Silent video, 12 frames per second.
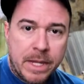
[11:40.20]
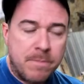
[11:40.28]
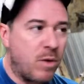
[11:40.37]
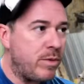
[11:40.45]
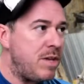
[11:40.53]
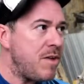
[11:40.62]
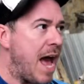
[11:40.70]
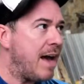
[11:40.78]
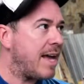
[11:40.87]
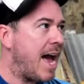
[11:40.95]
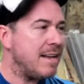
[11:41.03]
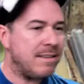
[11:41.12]
But when you
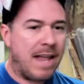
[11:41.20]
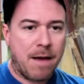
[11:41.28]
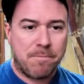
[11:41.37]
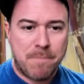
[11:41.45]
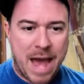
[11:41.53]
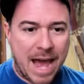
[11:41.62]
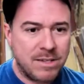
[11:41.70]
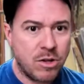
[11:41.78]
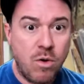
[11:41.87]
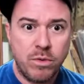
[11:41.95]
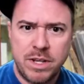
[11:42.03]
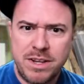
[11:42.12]
got guys like
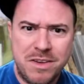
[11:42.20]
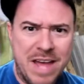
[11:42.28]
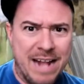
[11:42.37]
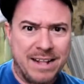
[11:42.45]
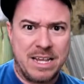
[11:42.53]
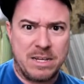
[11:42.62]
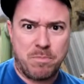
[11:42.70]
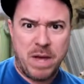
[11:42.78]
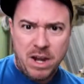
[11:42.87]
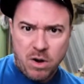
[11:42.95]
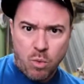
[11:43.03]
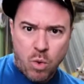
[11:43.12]
Maskell, and then you got this
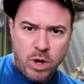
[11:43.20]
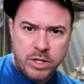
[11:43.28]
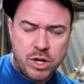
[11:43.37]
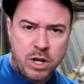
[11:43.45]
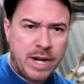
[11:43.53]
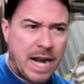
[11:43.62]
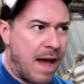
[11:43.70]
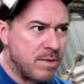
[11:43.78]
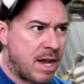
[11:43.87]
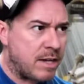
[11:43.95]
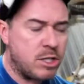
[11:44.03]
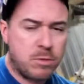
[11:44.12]
Peter Woods young, and I was
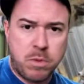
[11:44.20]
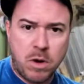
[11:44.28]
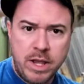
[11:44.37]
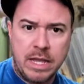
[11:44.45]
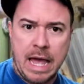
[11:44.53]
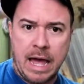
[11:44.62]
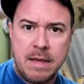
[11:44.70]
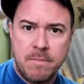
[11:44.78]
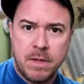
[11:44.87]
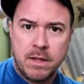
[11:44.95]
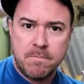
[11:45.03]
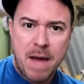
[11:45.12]
at the spring game,
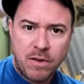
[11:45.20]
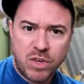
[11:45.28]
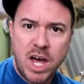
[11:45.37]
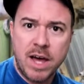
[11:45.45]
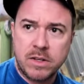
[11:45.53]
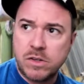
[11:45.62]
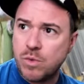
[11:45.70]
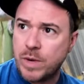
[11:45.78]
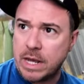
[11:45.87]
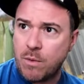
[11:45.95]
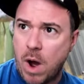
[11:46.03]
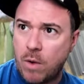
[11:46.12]
about cussed when
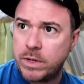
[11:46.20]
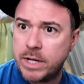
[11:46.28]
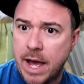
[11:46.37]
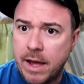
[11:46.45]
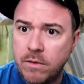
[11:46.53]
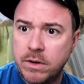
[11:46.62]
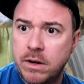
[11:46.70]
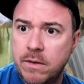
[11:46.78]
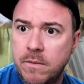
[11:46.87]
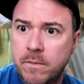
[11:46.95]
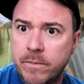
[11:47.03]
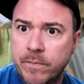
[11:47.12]
he walked out.
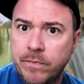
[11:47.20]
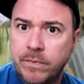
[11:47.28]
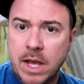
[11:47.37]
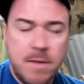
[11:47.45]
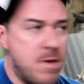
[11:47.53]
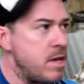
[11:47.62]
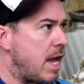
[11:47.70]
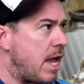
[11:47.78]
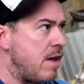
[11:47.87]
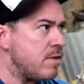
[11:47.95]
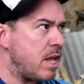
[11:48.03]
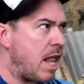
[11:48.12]
I mean,
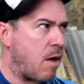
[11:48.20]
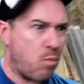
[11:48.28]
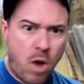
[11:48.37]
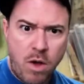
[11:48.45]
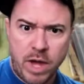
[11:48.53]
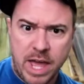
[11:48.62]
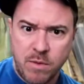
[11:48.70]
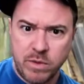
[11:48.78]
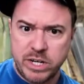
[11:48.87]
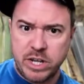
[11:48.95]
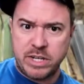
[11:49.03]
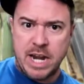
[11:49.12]
you're like, what? He was
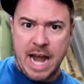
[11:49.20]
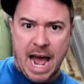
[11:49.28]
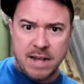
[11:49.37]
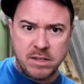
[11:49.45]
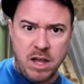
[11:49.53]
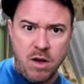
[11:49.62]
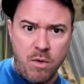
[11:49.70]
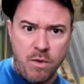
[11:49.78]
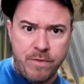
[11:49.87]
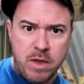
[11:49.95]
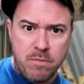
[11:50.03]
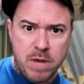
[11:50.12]
just in high school a
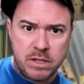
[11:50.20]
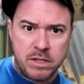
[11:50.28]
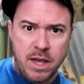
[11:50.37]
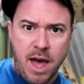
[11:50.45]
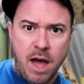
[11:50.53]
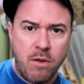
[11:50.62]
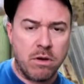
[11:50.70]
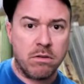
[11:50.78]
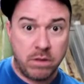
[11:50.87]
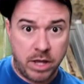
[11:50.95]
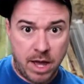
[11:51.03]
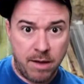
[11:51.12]
few months ago.
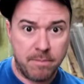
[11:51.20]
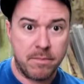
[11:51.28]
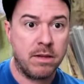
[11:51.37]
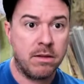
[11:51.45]
Yep.